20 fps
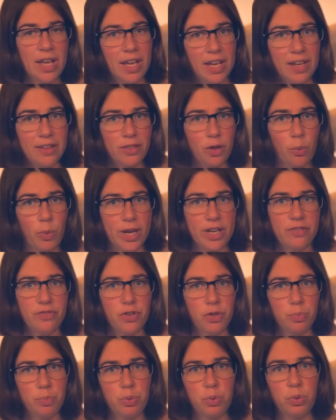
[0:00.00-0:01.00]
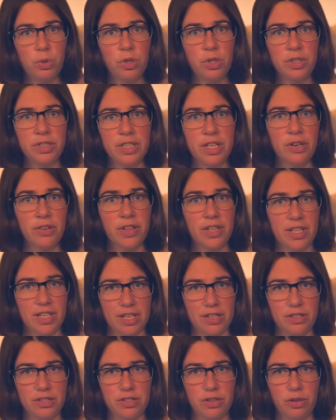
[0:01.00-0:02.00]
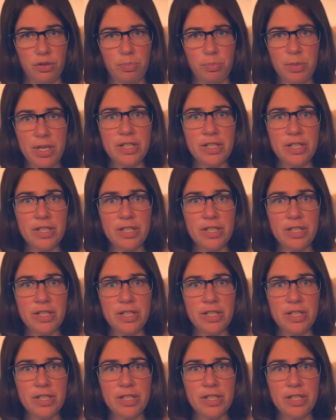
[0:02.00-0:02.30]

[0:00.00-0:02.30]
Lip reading: and the Wakeview pool near the kids zone